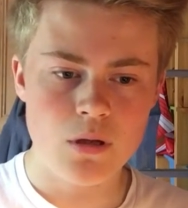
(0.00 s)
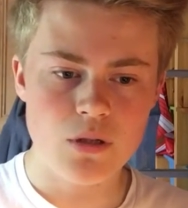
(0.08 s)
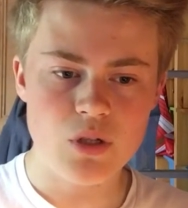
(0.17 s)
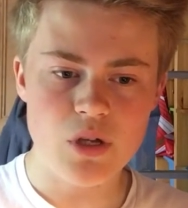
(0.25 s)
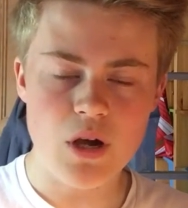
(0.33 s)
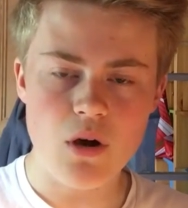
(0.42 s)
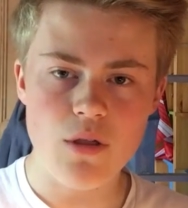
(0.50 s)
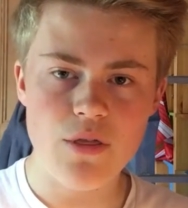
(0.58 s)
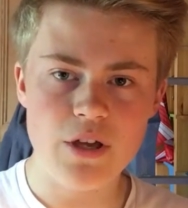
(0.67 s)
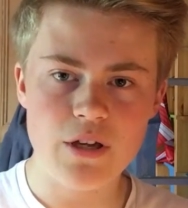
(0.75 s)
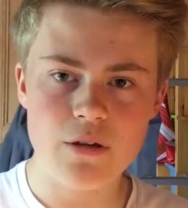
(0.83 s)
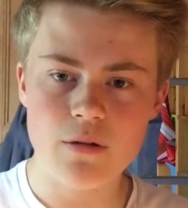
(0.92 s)
So yeah,
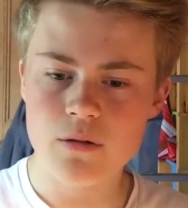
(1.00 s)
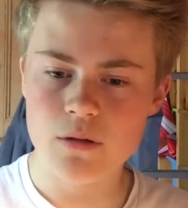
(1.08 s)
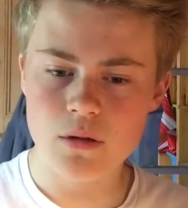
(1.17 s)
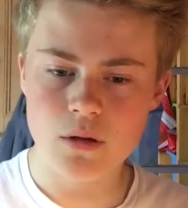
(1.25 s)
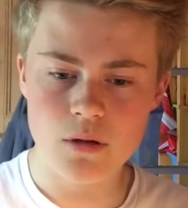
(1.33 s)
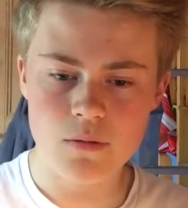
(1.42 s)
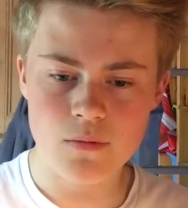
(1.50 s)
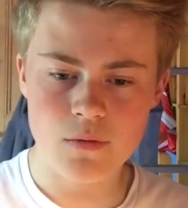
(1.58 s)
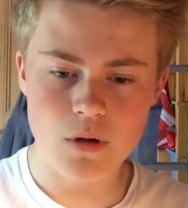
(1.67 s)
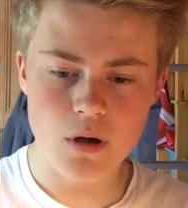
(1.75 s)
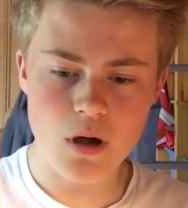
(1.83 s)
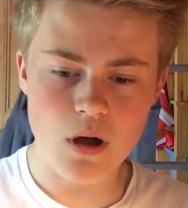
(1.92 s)

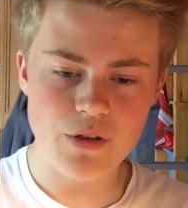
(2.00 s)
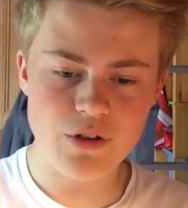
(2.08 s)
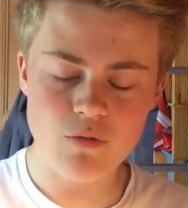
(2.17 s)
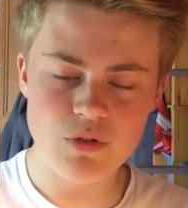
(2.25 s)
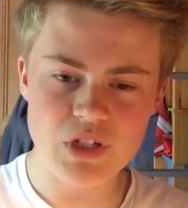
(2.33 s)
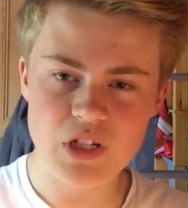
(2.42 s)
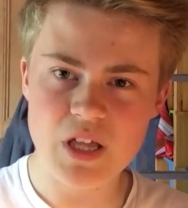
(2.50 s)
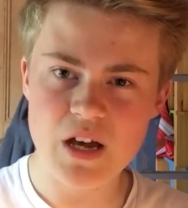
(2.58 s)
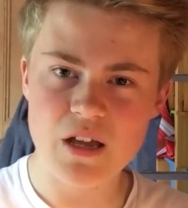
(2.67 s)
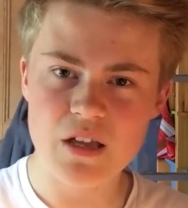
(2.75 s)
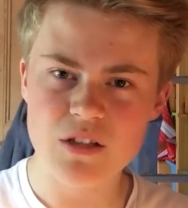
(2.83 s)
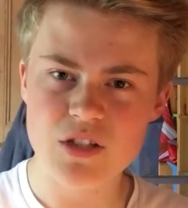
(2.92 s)
I don't see
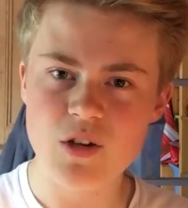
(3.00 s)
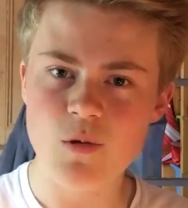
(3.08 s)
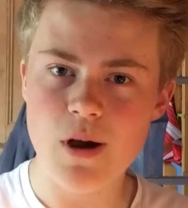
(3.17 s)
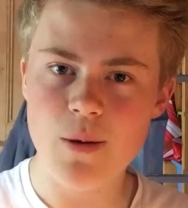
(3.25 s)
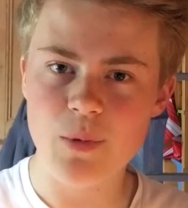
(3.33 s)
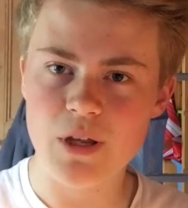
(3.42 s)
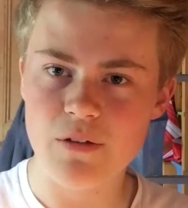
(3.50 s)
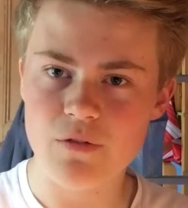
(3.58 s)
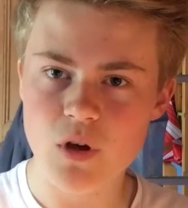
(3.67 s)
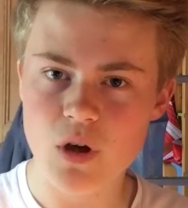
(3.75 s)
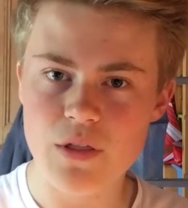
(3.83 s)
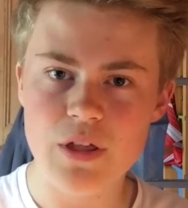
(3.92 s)
that deal happening.
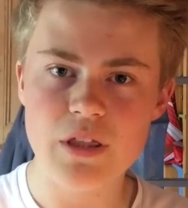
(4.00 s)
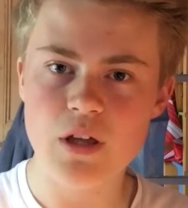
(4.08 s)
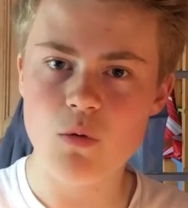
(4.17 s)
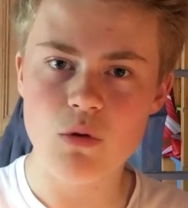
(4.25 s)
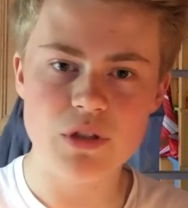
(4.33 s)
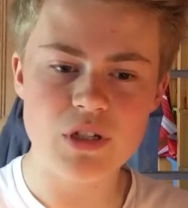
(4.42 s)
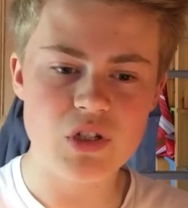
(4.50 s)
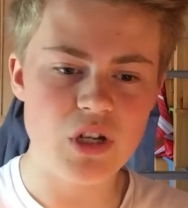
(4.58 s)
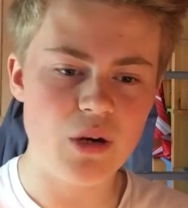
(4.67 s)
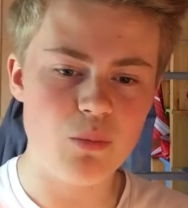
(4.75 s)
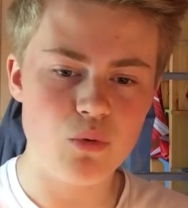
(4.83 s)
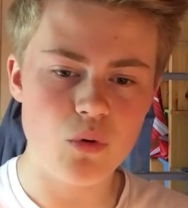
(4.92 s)
I think they'll want to
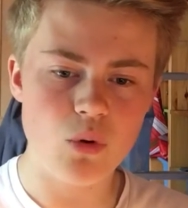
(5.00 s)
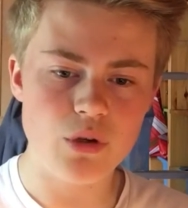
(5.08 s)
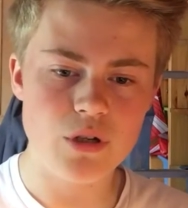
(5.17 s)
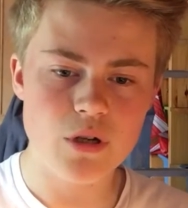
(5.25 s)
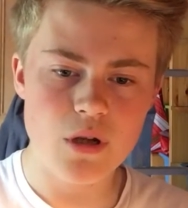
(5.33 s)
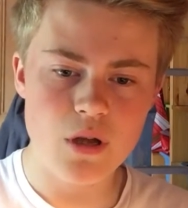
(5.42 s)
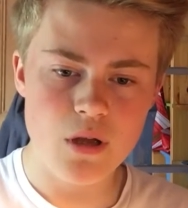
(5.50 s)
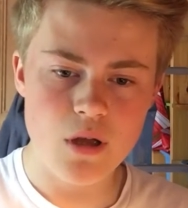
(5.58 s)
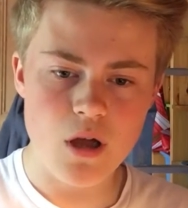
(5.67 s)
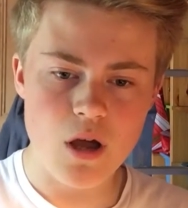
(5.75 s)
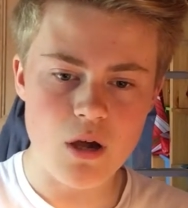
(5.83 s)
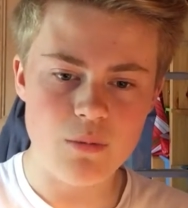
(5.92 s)
sell abroad.
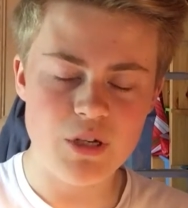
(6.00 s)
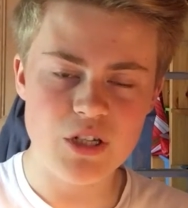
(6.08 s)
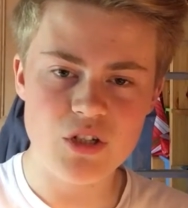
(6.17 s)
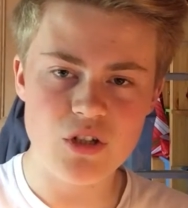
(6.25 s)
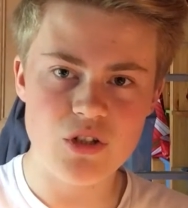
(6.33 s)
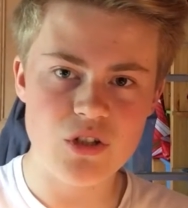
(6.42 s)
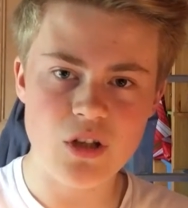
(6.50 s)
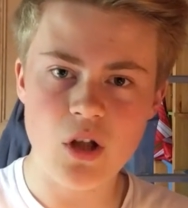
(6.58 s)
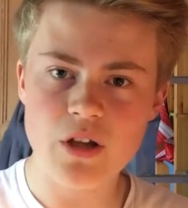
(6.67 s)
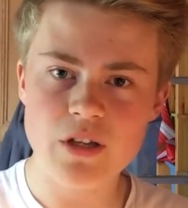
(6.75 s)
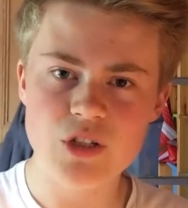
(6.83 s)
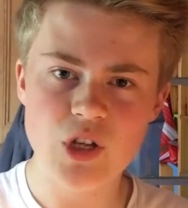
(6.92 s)
I mean, it's
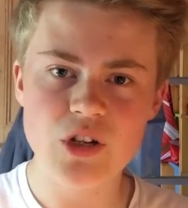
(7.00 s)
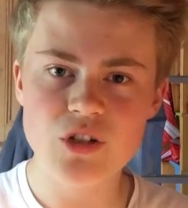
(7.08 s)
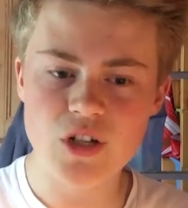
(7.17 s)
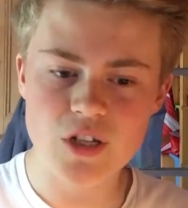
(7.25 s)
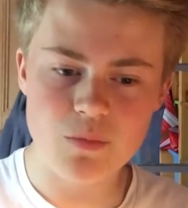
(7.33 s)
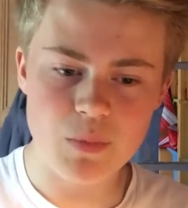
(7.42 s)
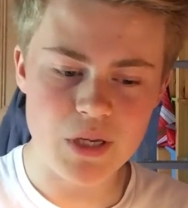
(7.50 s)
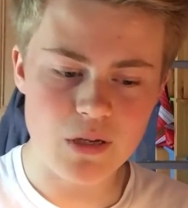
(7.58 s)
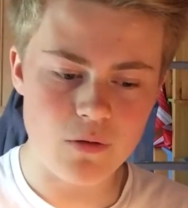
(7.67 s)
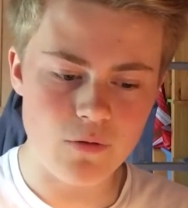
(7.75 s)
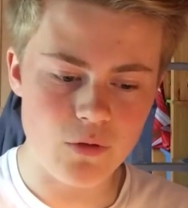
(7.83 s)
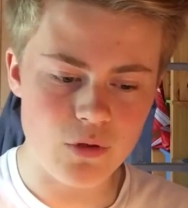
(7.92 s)
like Sanchez
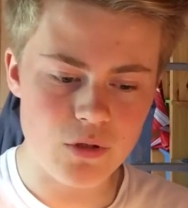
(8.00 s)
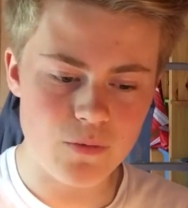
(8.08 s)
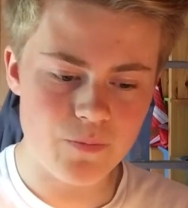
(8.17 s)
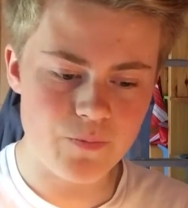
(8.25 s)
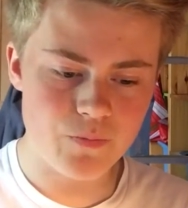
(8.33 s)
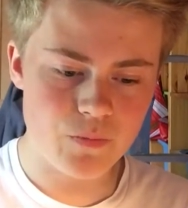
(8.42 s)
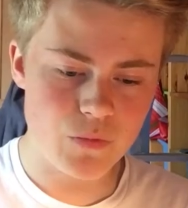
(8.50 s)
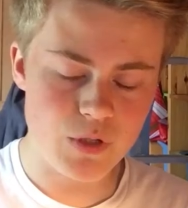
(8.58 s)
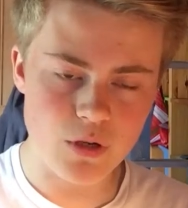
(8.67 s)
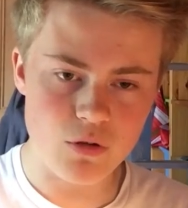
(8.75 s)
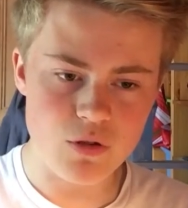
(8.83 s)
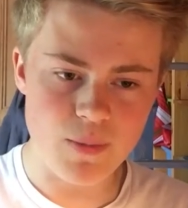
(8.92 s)
being offered to
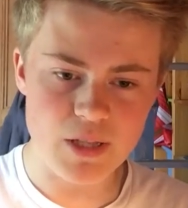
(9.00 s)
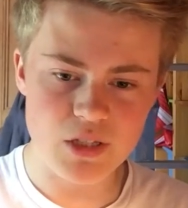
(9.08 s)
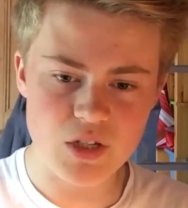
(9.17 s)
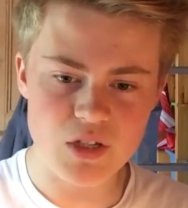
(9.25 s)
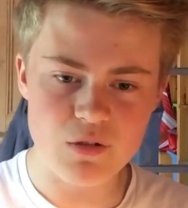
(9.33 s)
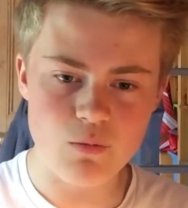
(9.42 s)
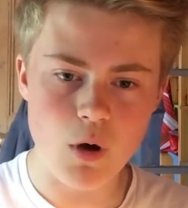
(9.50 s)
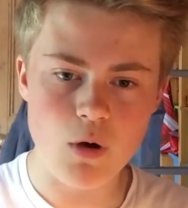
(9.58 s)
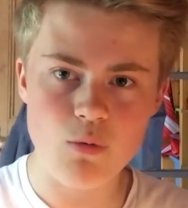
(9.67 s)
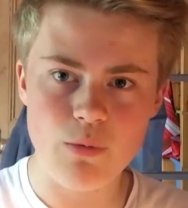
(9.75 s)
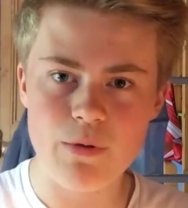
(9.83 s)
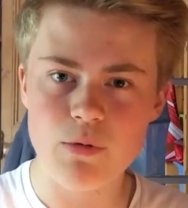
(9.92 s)
go to Man City. Why
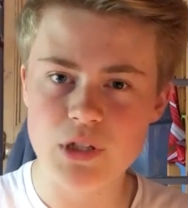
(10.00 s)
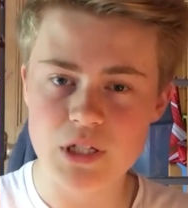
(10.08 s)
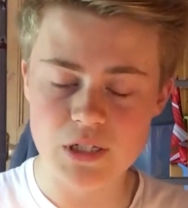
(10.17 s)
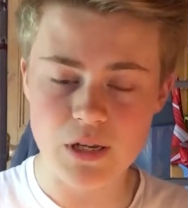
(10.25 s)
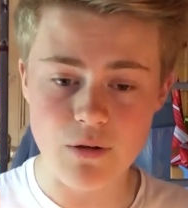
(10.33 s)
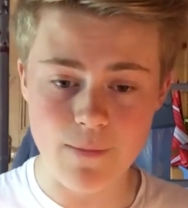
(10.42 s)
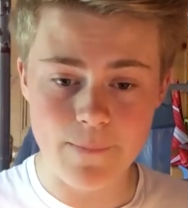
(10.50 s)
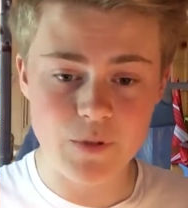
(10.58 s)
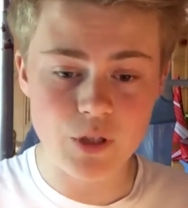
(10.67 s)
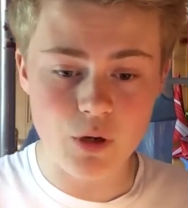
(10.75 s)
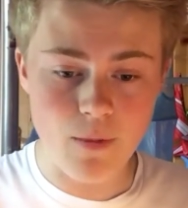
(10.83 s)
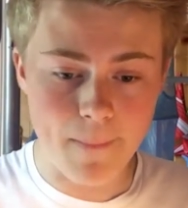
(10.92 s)
would we want to sell him?
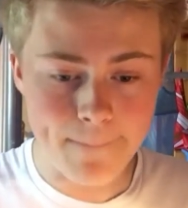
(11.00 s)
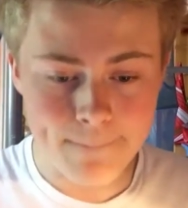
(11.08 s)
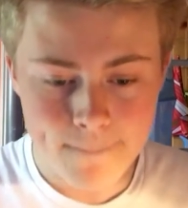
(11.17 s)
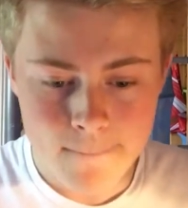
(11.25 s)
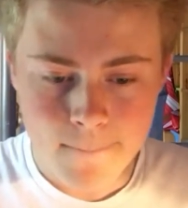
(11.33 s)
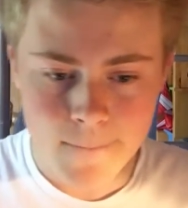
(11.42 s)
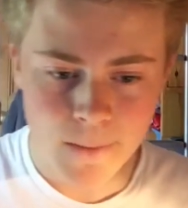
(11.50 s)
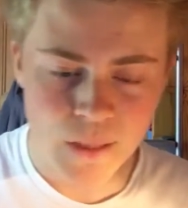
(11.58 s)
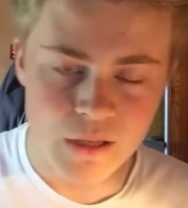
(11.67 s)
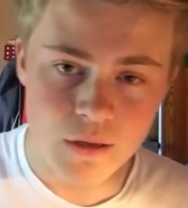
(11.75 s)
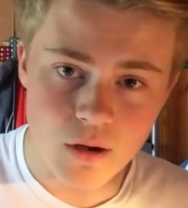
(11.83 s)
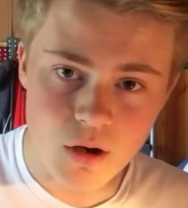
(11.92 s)
So
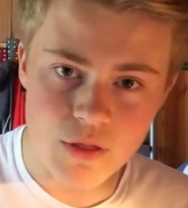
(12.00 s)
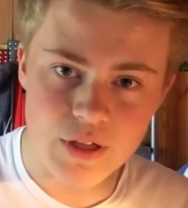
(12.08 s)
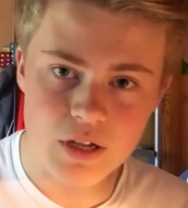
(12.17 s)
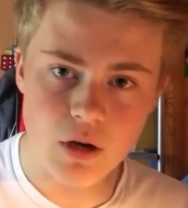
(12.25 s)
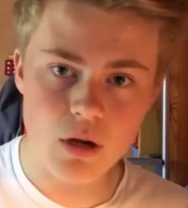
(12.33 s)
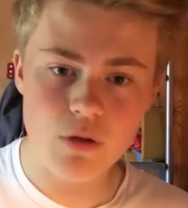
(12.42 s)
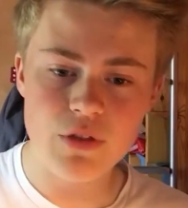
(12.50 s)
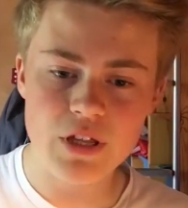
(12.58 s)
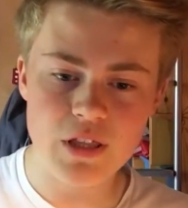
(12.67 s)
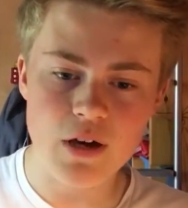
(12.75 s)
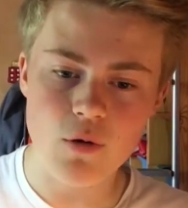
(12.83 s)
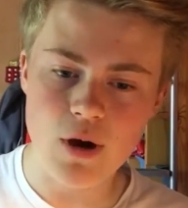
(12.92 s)
I don't
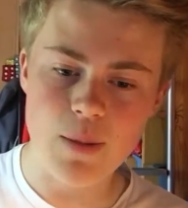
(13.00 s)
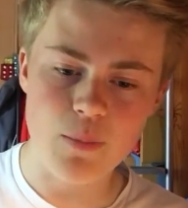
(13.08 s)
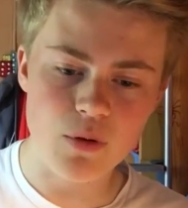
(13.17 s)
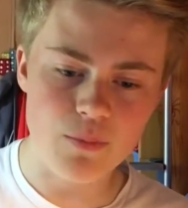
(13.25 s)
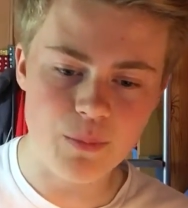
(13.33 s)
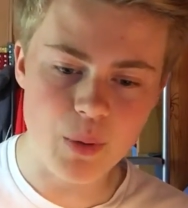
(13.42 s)
think that will happen.